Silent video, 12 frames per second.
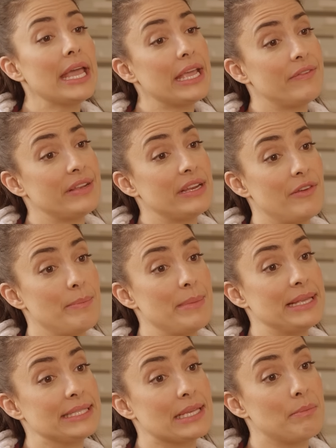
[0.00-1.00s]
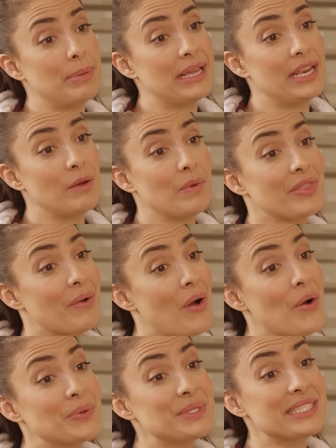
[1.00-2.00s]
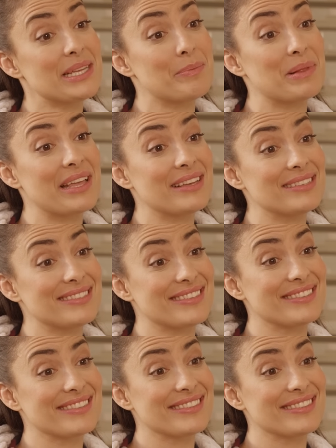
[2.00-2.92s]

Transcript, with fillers: even if it means competing with their own siblings.